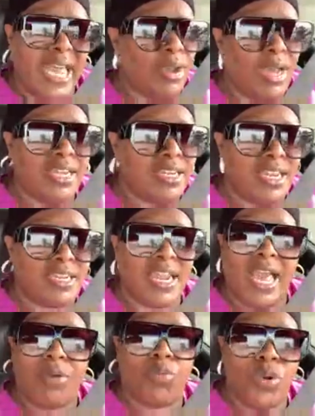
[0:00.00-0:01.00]
And I and,
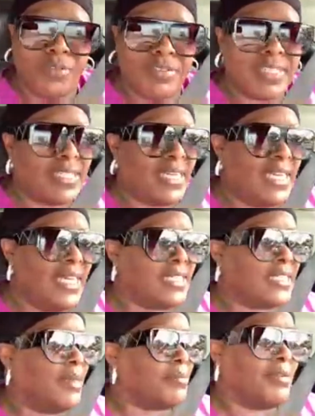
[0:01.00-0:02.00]
and I would have
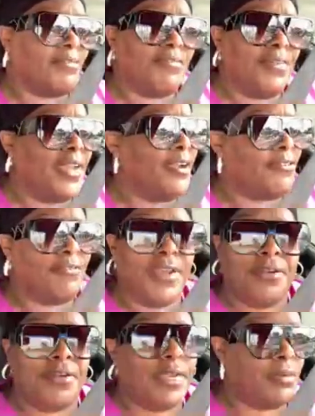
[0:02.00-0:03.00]
said something very,
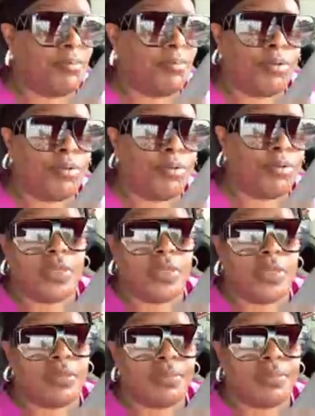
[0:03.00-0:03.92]
very inappropriate.